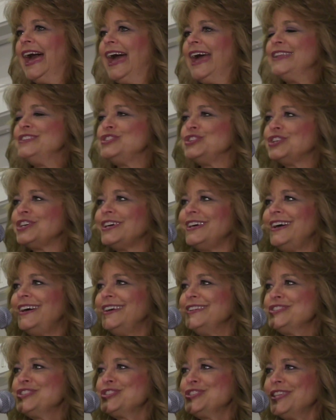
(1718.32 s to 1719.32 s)
I took a
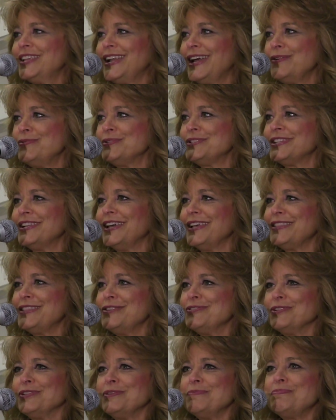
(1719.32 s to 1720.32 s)
hunch that I was not
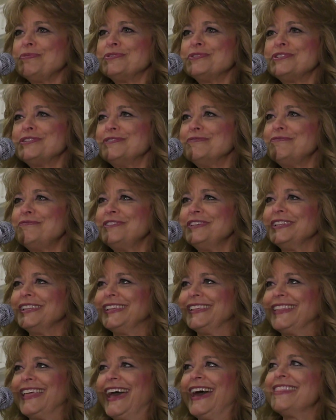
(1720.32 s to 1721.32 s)
the only person
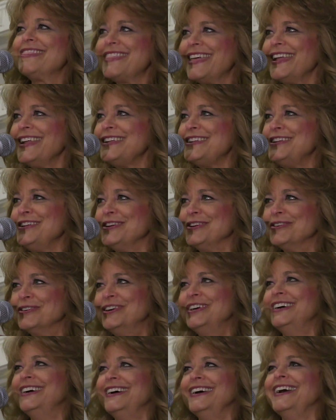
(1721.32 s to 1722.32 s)
feeling that. Thank
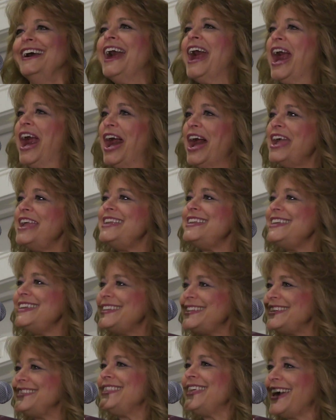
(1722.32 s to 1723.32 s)
you. I
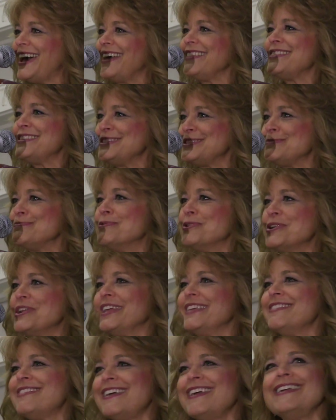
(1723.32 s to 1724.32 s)
needed that this
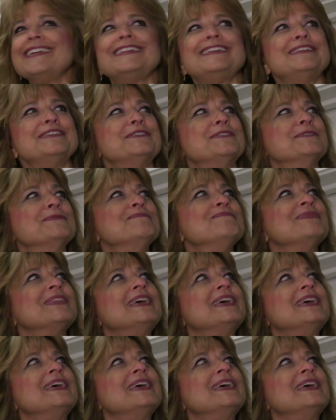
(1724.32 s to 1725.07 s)
morning. Thank you.